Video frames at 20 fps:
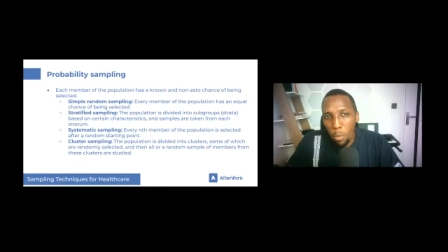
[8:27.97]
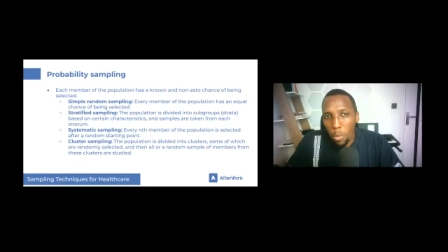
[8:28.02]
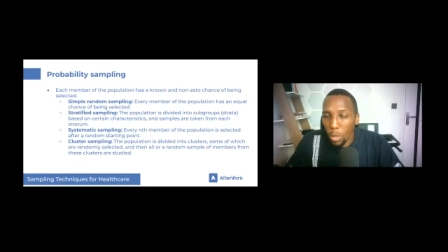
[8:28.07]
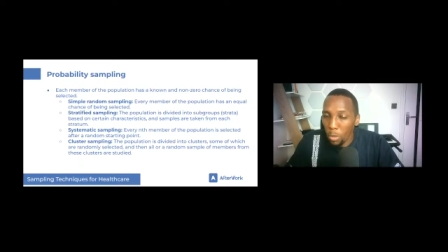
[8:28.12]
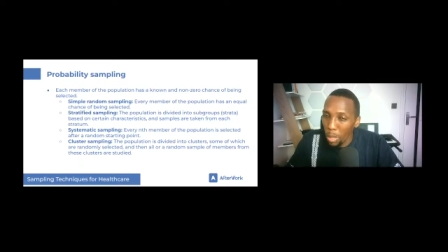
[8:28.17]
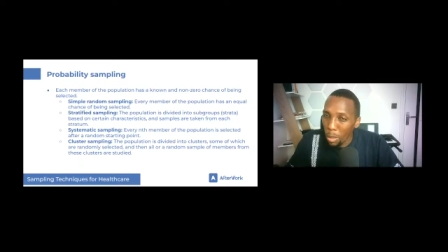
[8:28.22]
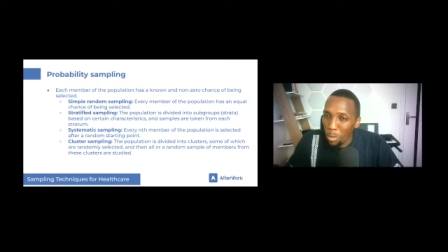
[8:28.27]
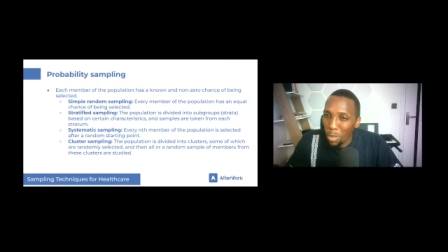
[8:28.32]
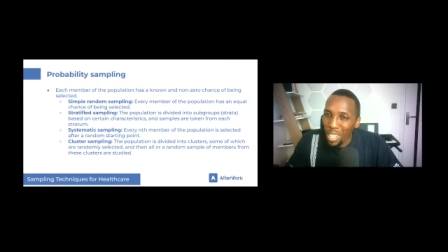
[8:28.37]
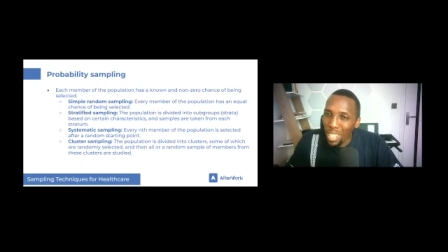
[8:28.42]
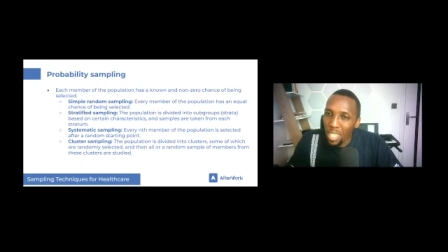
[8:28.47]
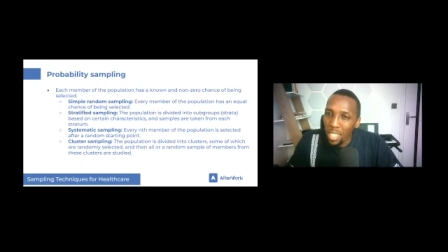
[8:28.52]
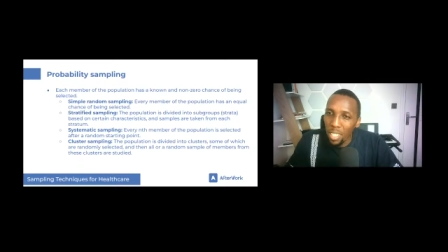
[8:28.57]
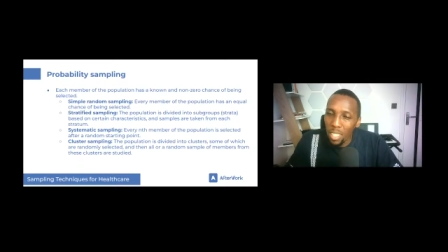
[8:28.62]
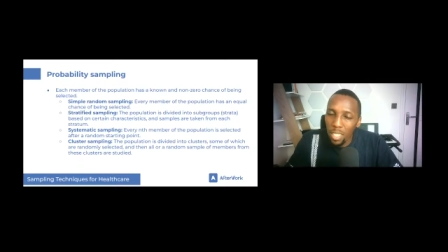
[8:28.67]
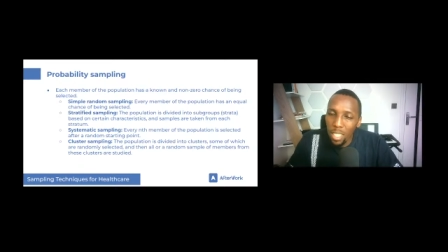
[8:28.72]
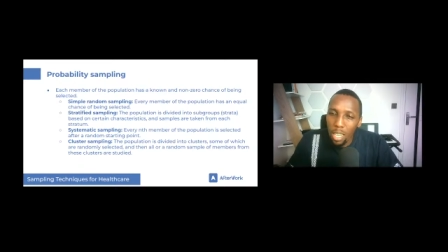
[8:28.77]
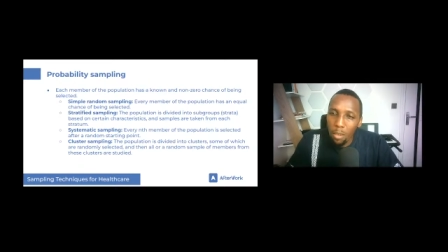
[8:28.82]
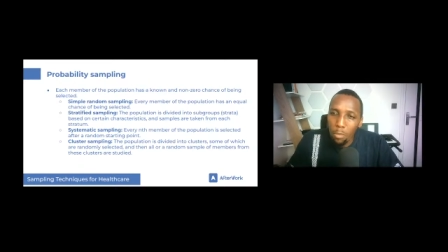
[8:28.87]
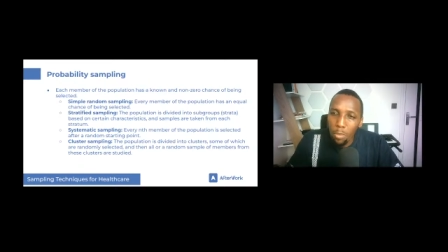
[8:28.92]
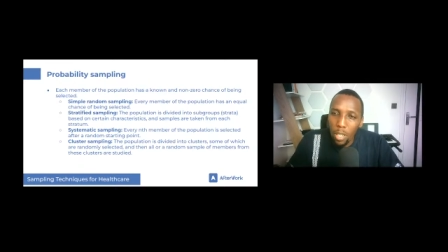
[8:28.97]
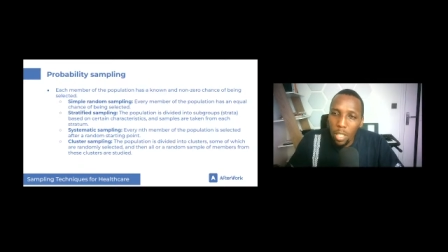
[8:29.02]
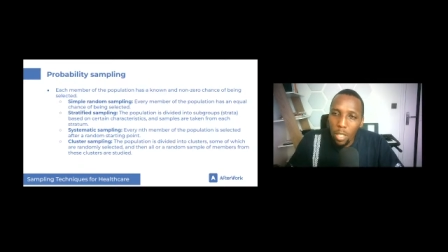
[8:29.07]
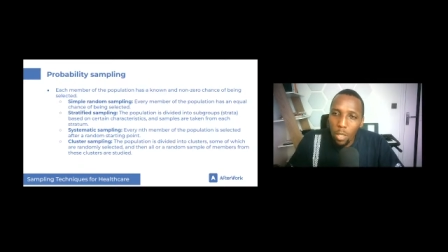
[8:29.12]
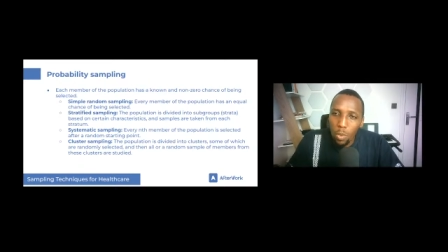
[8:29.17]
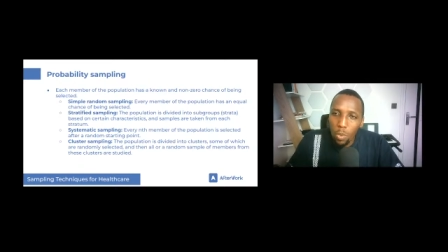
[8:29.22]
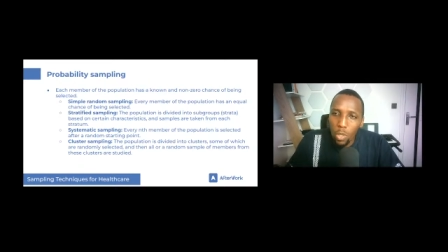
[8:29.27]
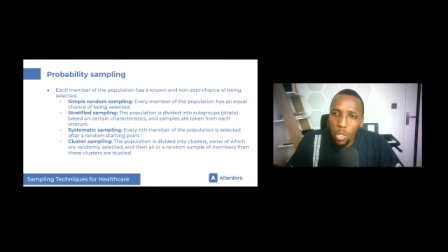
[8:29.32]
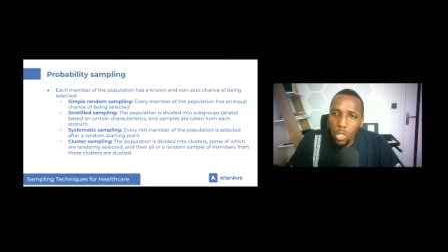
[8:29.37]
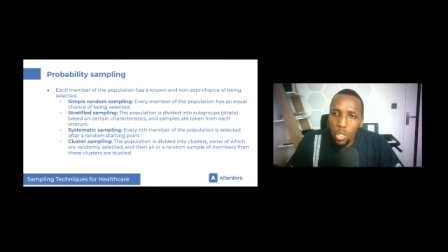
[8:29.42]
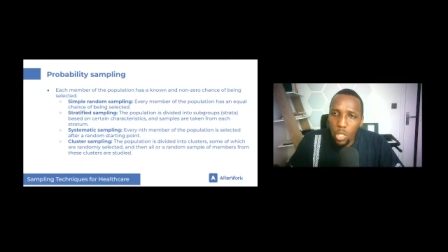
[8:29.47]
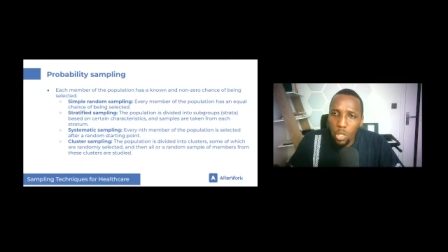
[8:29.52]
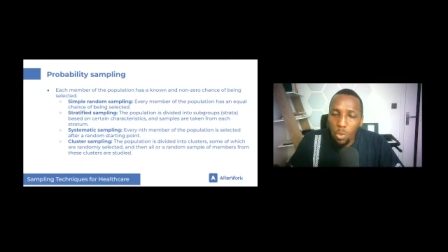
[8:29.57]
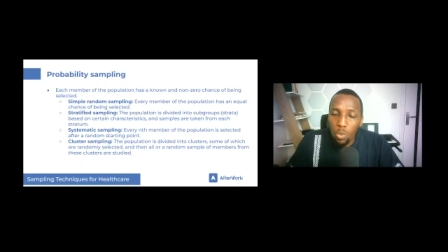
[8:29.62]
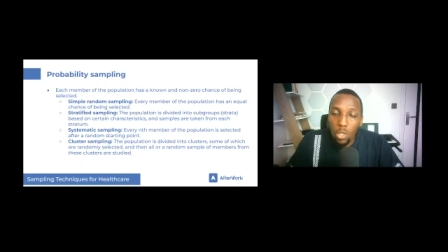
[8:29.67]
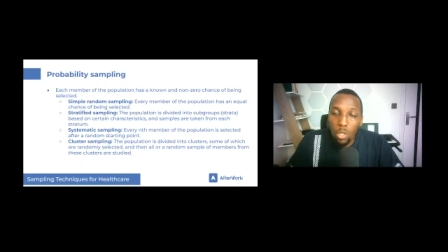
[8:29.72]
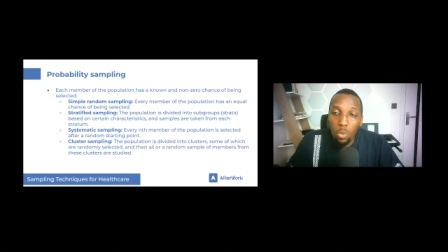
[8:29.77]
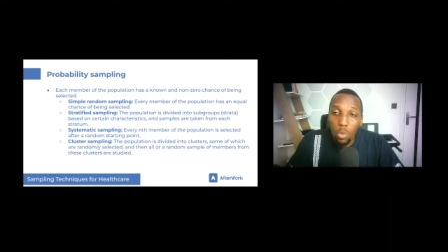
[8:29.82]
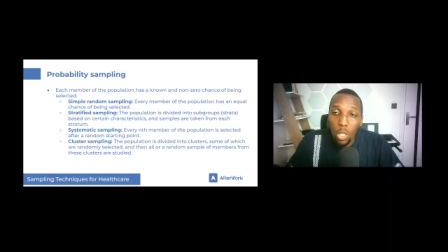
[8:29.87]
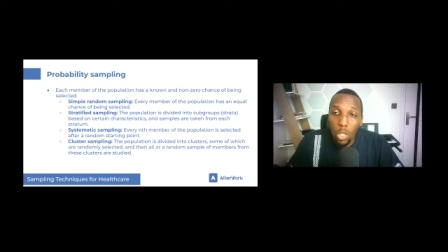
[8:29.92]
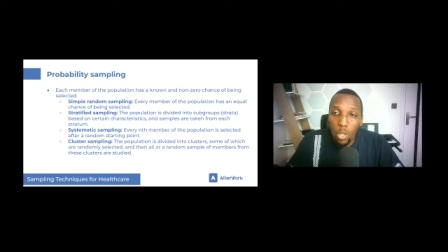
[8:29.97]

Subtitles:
probability sampling, which is what